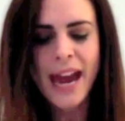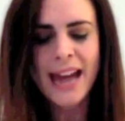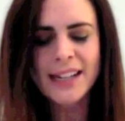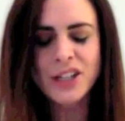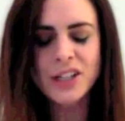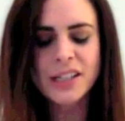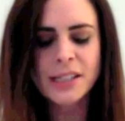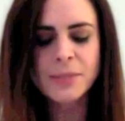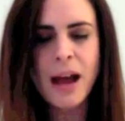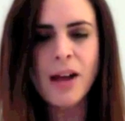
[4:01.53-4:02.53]
And it
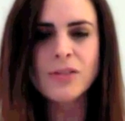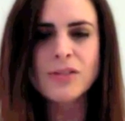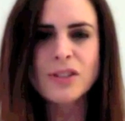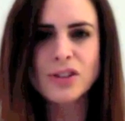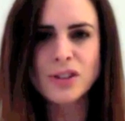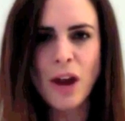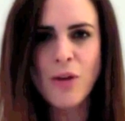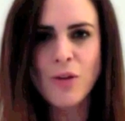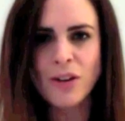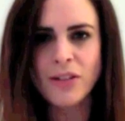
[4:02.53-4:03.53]
just smells
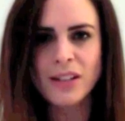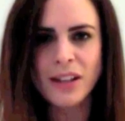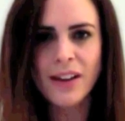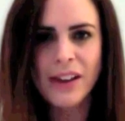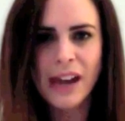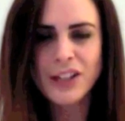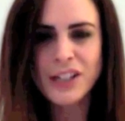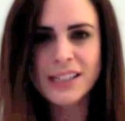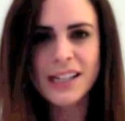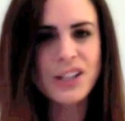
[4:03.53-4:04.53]
so good. I
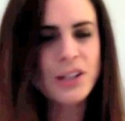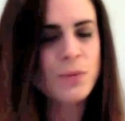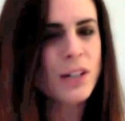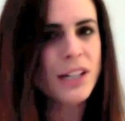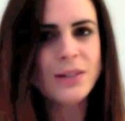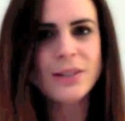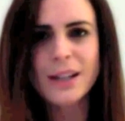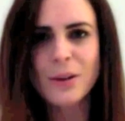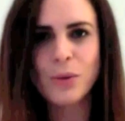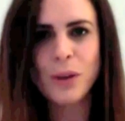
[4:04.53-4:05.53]
just want to use
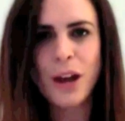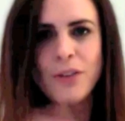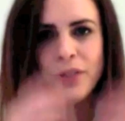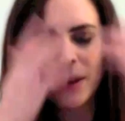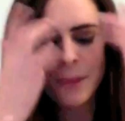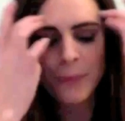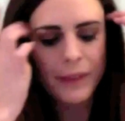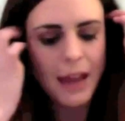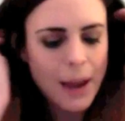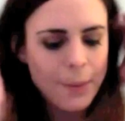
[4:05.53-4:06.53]
it all over.
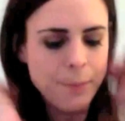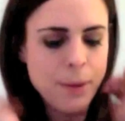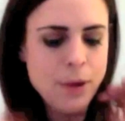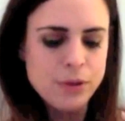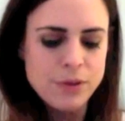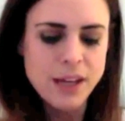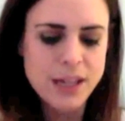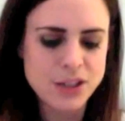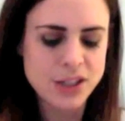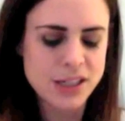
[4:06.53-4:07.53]
Both of
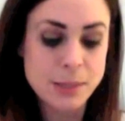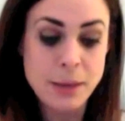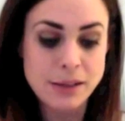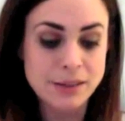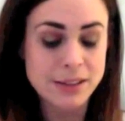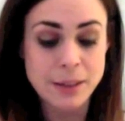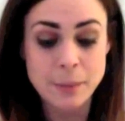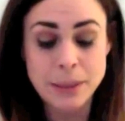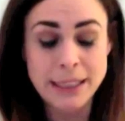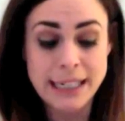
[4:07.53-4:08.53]
these just smell
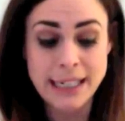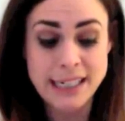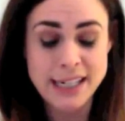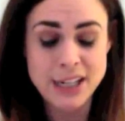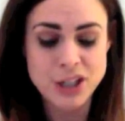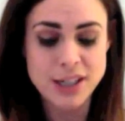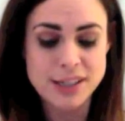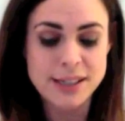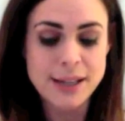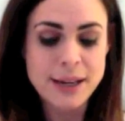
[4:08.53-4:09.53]
completely delicious.